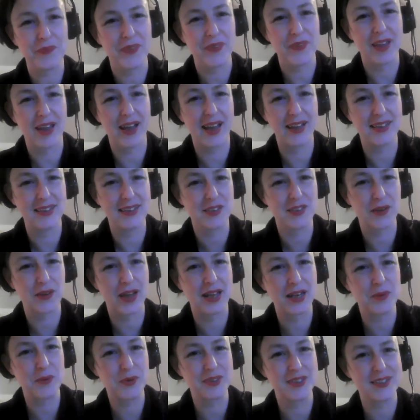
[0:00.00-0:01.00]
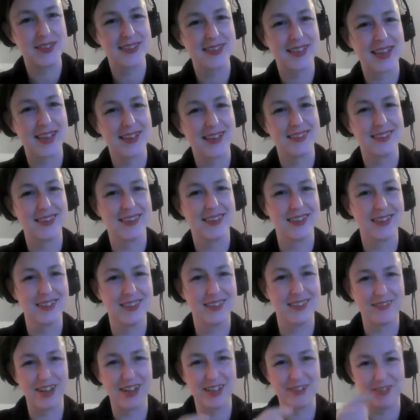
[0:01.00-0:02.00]
And so anyone that's taken
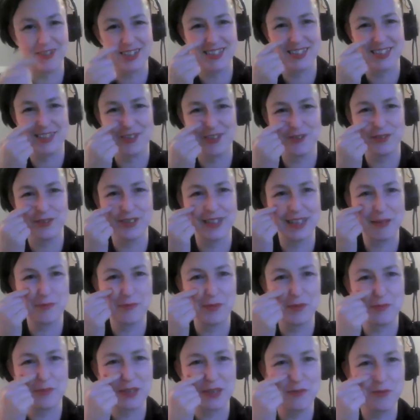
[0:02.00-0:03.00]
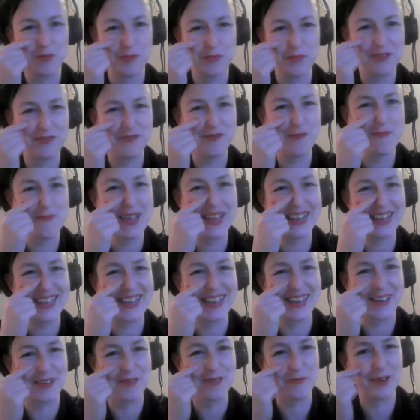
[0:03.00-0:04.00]
the grant writing toolkit with me will be
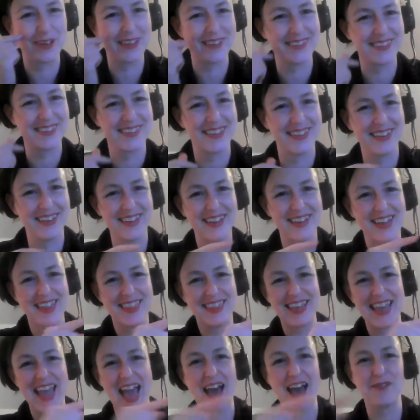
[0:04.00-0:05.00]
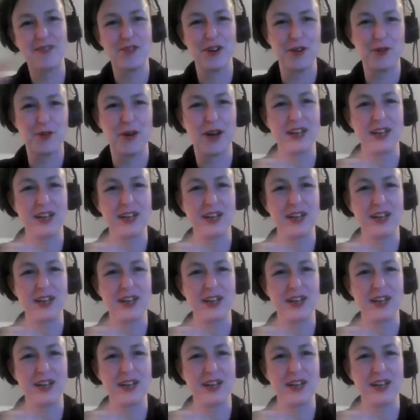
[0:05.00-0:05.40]
familiar with the arrow.